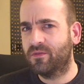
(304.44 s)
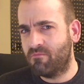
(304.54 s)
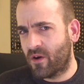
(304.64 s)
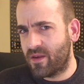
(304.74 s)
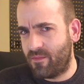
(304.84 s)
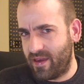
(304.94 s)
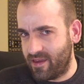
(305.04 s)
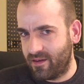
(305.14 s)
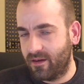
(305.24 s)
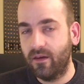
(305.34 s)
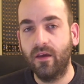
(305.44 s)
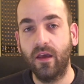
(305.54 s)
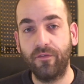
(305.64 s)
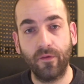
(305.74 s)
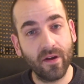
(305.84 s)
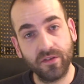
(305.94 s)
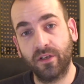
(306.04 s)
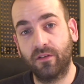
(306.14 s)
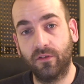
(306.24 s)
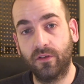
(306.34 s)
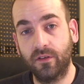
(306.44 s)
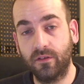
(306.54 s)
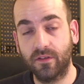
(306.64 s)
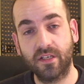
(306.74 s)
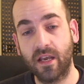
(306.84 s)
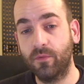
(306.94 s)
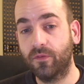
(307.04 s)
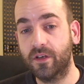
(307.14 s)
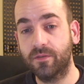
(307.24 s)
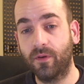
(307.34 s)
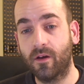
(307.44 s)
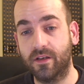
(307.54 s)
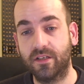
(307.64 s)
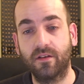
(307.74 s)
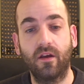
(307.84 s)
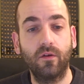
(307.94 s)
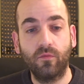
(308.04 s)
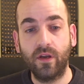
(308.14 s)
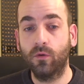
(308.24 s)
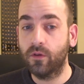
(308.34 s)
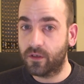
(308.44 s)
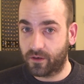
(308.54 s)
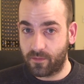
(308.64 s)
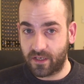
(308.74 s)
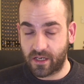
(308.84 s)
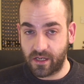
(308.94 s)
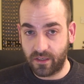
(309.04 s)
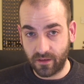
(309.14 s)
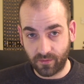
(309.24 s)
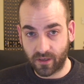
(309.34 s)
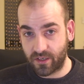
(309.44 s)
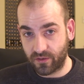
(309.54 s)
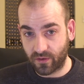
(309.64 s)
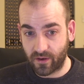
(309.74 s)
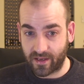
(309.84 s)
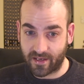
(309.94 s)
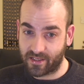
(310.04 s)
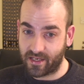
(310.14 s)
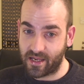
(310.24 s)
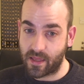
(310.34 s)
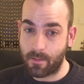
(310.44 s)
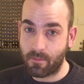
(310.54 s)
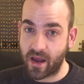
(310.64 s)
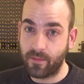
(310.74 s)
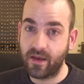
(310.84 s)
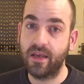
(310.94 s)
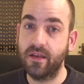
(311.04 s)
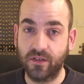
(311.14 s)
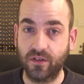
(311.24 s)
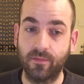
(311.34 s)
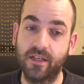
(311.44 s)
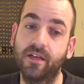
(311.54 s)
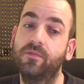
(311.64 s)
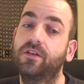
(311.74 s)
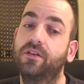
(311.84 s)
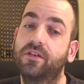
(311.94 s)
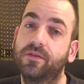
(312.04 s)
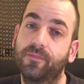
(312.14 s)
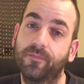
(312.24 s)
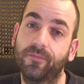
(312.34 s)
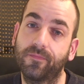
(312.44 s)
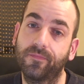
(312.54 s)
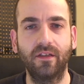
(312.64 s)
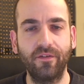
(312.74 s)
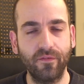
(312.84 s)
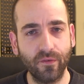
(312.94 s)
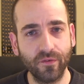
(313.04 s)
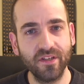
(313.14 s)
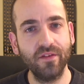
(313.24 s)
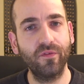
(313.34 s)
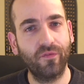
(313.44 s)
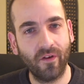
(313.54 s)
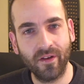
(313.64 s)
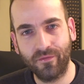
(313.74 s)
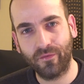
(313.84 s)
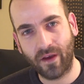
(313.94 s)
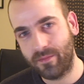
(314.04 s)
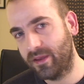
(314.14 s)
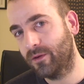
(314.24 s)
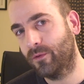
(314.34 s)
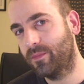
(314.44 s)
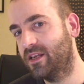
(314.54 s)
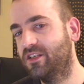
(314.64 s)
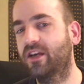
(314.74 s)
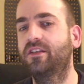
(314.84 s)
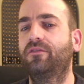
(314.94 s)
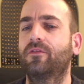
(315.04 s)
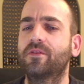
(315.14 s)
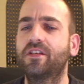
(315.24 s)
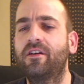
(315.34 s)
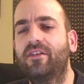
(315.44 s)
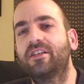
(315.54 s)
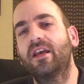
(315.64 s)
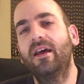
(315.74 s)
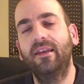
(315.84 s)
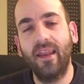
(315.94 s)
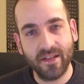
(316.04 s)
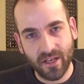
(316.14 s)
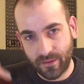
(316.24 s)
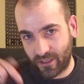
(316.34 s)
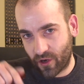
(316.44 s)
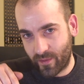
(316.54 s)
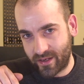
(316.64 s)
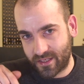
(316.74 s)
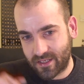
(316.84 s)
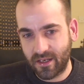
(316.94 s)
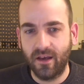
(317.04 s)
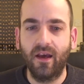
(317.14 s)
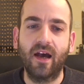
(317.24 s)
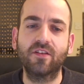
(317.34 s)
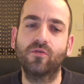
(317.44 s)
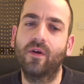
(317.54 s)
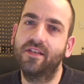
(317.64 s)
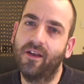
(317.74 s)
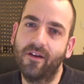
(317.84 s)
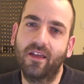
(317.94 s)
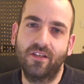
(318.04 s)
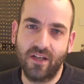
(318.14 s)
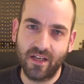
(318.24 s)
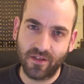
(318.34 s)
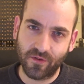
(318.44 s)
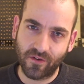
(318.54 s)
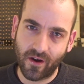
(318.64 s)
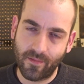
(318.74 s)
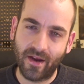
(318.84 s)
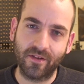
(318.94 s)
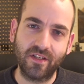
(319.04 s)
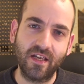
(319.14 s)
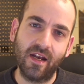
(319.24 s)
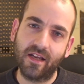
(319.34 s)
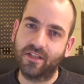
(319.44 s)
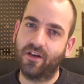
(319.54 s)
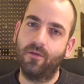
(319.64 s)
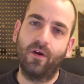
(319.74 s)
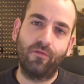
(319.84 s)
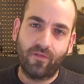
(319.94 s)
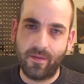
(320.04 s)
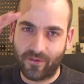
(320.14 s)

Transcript: might be. If you're outside of London, the same advice applies. Read all of the documentation that applies to your locality. There may be some exemptions. If you've ever received a fine for vaping or been ejected from a service, let us know in the comments. As always, like, share, subscribe, and I'll see you next time on Vape